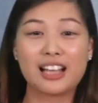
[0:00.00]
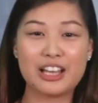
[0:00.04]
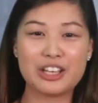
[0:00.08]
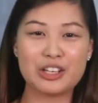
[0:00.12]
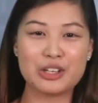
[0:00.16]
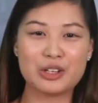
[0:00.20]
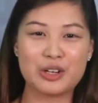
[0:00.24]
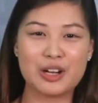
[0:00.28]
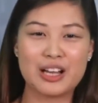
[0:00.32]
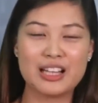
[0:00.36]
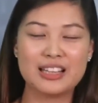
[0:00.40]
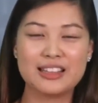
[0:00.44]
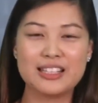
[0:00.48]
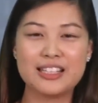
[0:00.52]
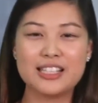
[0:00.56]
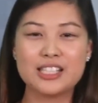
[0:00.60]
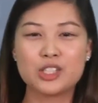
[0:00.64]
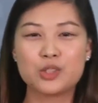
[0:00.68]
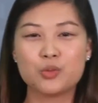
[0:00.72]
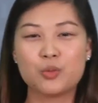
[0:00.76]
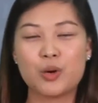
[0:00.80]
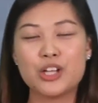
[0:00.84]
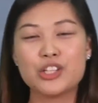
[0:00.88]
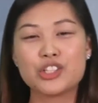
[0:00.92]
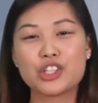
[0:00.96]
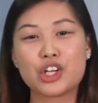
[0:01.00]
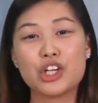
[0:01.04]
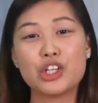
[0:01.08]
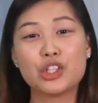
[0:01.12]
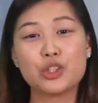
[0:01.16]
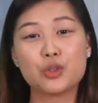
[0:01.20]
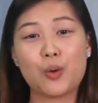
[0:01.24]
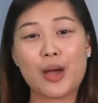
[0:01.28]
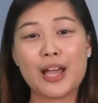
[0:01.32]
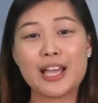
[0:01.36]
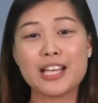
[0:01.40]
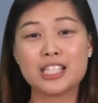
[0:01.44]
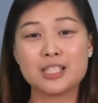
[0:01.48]
kayo at least once or
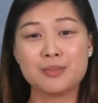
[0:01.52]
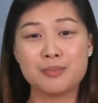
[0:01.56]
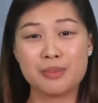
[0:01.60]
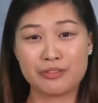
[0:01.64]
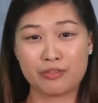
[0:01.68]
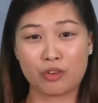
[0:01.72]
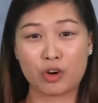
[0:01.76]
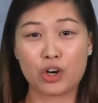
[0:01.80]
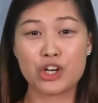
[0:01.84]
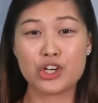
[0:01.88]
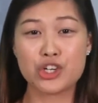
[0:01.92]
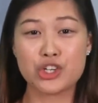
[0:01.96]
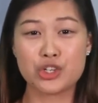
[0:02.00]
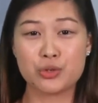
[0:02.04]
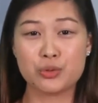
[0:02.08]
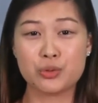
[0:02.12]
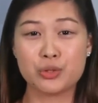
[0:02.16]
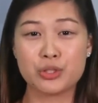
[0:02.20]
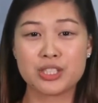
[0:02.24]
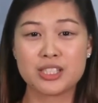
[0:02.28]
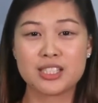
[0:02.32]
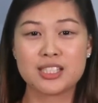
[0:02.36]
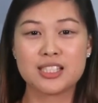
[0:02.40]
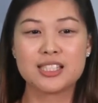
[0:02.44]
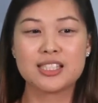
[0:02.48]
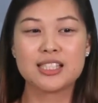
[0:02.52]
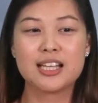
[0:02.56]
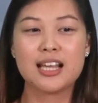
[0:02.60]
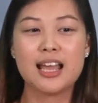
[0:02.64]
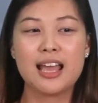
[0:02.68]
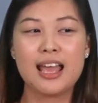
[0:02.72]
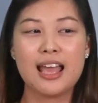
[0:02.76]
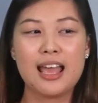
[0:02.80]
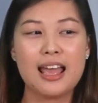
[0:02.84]
twice before shoots.